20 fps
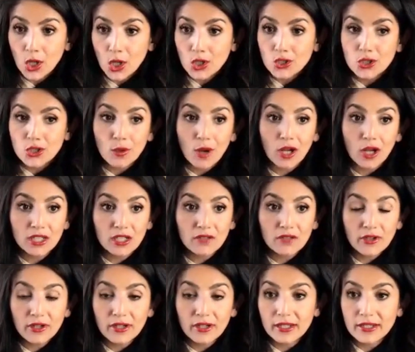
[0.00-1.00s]
So I'll give
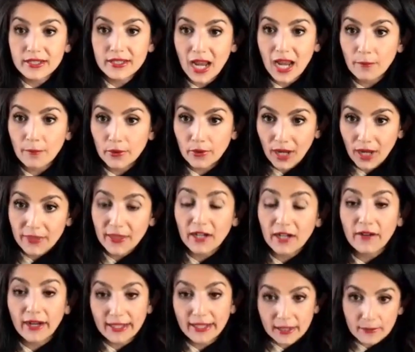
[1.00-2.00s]
you an example, and they
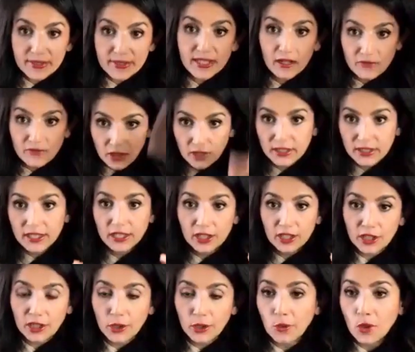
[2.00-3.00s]
rate themselves on
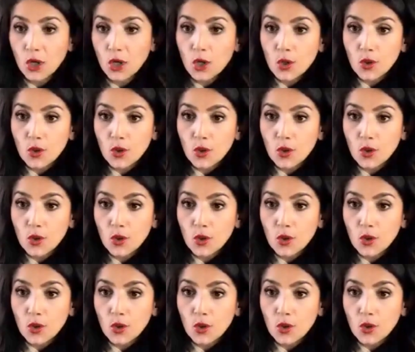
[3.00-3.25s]
EQ.